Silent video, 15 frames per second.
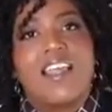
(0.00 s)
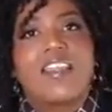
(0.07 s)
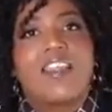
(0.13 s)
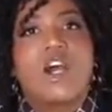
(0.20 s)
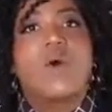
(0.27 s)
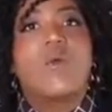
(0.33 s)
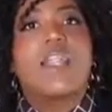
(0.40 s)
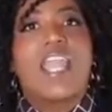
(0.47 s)

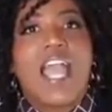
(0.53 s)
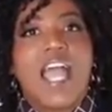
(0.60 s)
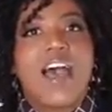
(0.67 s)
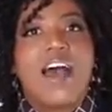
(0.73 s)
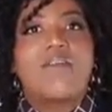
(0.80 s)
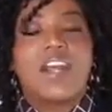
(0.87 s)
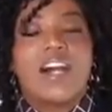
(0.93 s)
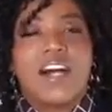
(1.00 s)
though we
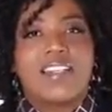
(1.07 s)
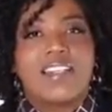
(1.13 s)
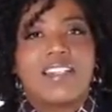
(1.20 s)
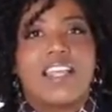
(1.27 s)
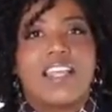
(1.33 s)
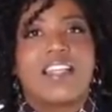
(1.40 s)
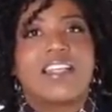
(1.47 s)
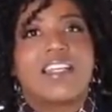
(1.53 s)
have
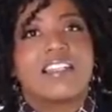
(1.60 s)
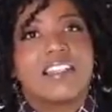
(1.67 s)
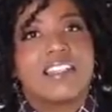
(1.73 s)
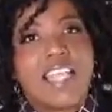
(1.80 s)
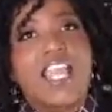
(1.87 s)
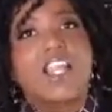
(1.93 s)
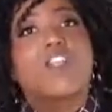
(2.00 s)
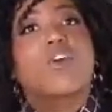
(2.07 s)
content that's
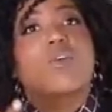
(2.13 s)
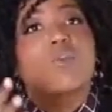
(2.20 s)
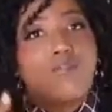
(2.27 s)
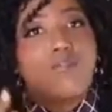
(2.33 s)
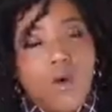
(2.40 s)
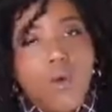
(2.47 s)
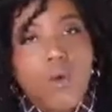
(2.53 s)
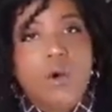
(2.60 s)
tailored
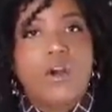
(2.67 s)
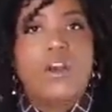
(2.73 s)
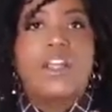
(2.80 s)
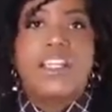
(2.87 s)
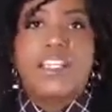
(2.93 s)
for